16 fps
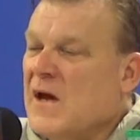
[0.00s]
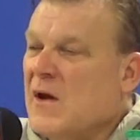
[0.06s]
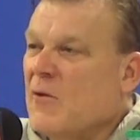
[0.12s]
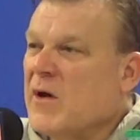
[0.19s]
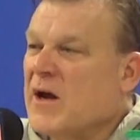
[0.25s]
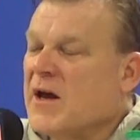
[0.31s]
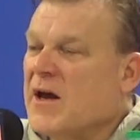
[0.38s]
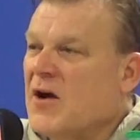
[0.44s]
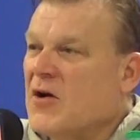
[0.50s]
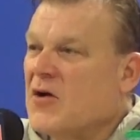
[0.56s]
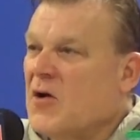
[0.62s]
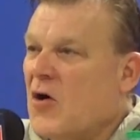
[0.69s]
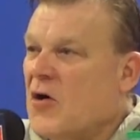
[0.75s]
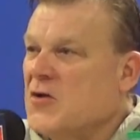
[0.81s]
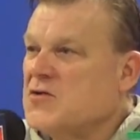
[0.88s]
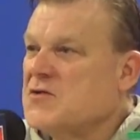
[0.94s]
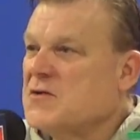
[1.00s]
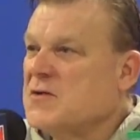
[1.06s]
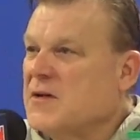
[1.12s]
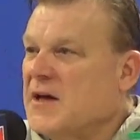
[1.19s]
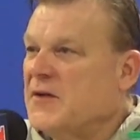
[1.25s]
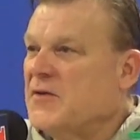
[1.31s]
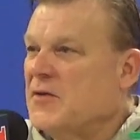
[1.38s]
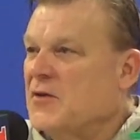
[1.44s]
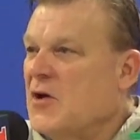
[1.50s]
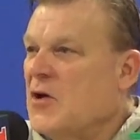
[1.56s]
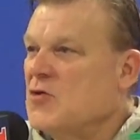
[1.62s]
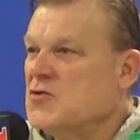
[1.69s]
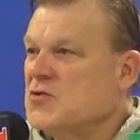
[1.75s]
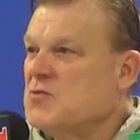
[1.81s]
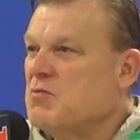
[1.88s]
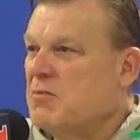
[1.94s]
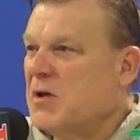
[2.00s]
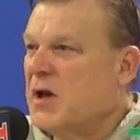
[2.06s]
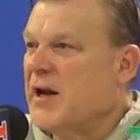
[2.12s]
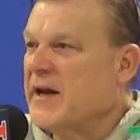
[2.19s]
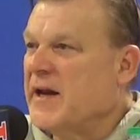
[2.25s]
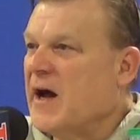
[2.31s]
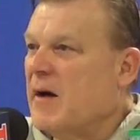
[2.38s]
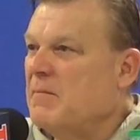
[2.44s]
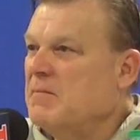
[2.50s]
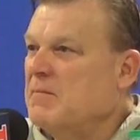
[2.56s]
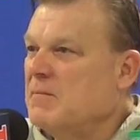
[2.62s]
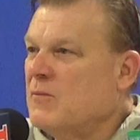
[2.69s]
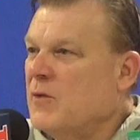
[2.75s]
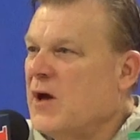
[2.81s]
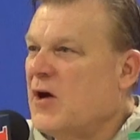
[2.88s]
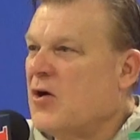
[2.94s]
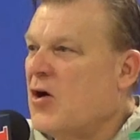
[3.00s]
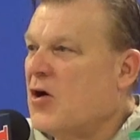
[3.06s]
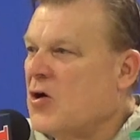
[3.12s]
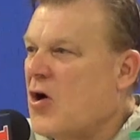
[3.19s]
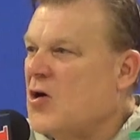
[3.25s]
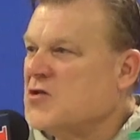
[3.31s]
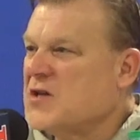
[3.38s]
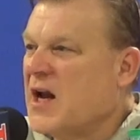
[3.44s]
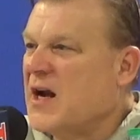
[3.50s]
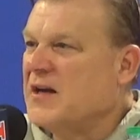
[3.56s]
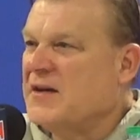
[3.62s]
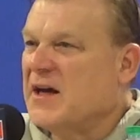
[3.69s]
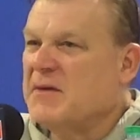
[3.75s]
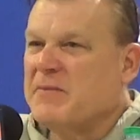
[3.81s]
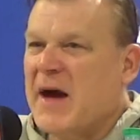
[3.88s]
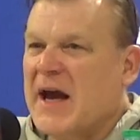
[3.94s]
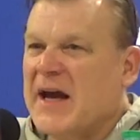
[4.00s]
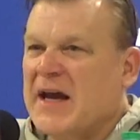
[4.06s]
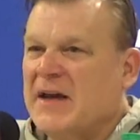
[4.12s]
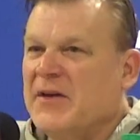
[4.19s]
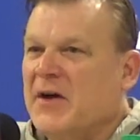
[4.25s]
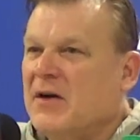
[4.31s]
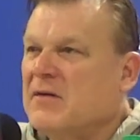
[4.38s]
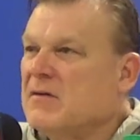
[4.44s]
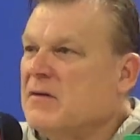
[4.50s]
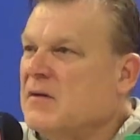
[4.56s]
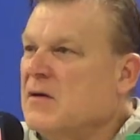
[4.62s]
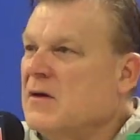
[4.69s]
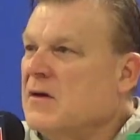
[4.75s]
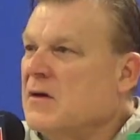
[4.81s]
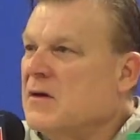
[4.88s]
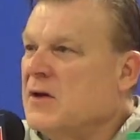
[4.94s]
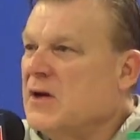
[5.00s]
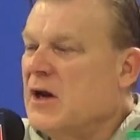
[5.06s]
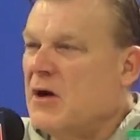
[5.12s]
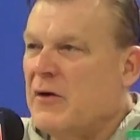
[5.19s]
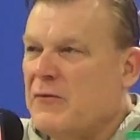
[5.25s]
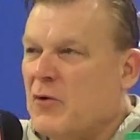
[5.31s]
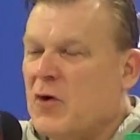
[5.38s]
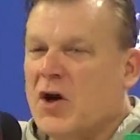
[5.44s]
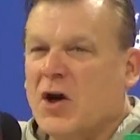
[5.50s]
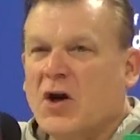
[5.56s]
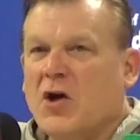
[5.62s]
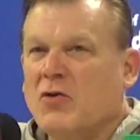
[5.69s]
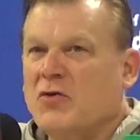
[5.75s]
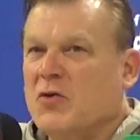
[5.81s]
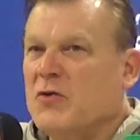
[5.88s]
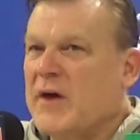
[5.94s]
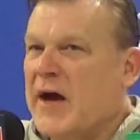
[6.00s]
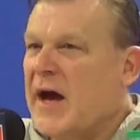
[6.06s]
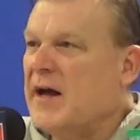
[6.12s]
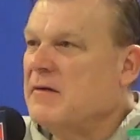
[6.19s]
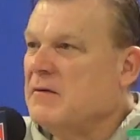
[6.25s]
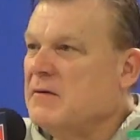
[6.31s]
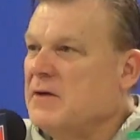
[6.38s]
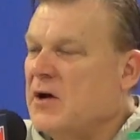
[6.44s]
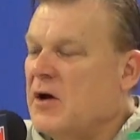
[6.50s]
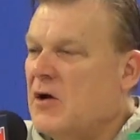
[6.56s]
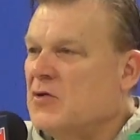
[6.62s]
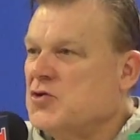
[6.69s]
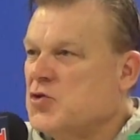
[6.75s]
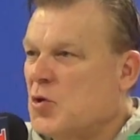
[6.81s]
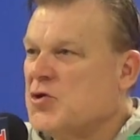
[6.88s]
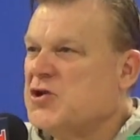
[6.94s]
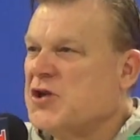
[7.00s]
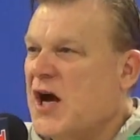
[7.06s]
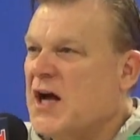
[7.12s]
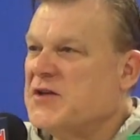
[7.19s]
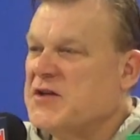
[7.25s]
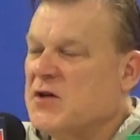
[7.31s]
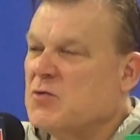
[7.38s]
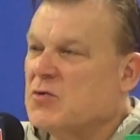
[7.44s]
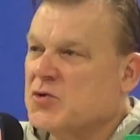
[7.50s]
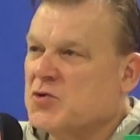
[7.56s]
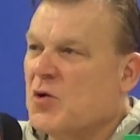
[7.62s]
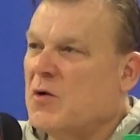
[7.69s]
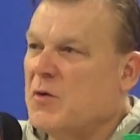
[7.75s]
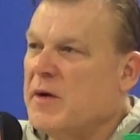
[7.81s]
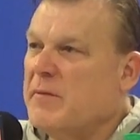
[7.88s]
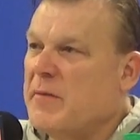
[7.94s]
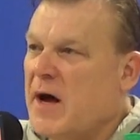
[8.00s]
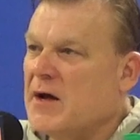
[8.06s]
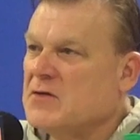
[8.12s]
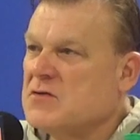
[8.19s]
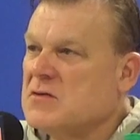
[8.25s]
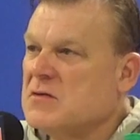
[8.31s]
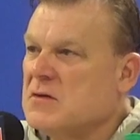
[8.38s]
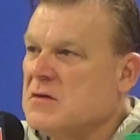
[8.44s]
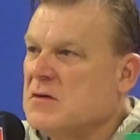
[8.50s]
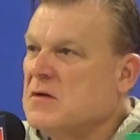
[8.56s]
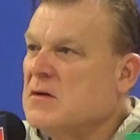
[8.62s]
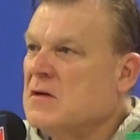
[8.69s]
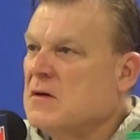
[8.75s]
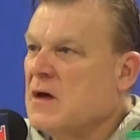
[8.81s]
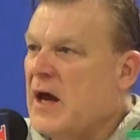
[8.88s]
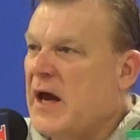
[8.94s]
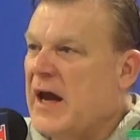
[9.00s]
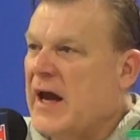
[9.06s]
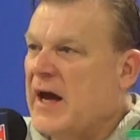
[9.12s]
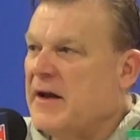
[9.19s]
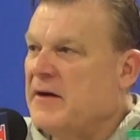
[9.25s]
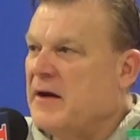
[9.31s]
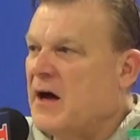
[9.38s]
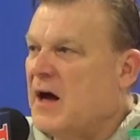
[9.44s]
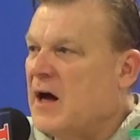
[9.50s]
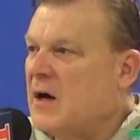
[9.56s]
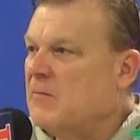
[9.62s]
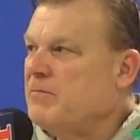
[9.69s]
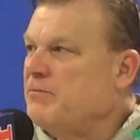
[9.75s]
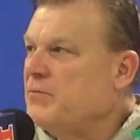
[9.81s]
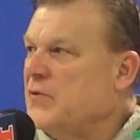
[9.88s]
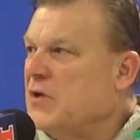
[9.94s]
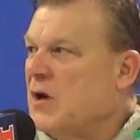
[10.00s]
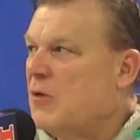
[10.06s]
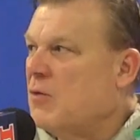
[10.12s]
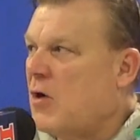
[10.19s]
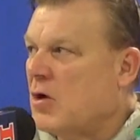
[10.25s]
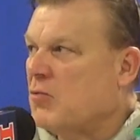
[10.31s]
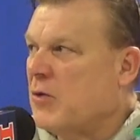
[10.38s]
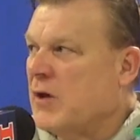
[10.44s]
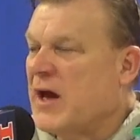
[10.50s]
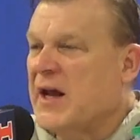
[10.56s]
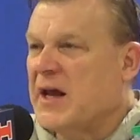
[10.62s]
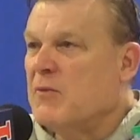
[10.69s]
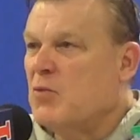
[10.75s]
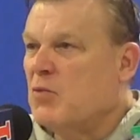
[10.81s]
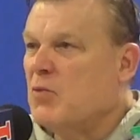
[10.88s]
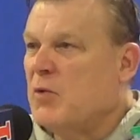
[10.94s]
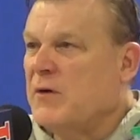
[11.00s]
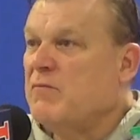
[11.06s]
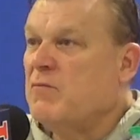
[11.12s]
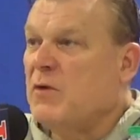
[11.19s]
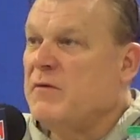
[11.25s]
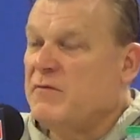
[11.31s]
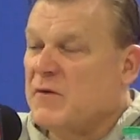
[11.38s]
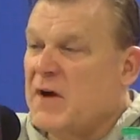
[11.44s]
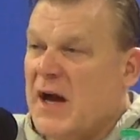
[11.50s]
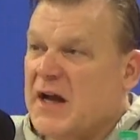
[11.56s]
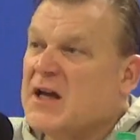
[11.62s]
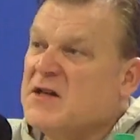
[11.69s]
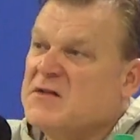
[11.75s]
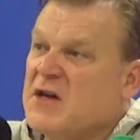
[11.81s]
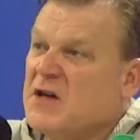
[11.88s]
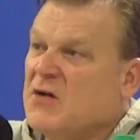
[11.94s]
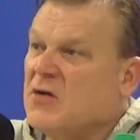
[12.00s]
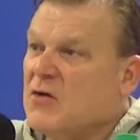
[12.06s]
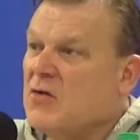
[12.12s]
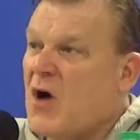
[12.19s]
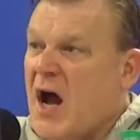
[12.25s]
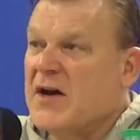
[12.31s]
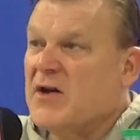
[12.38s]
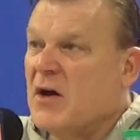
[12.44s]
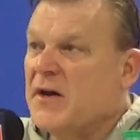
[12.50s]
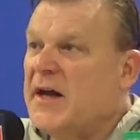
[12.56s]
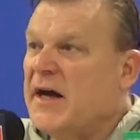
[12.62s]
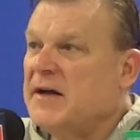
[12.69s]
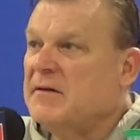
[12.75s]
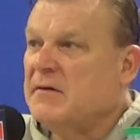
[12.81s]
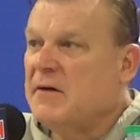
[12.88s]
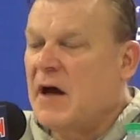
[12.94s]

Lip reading: Yeah, we got to get our guards, get their nose bloodied up. Our guards got to dig back in there. You know, if we're going to go do that, you know, short shots equal short rebounds. And, we've got to continue to grind on that.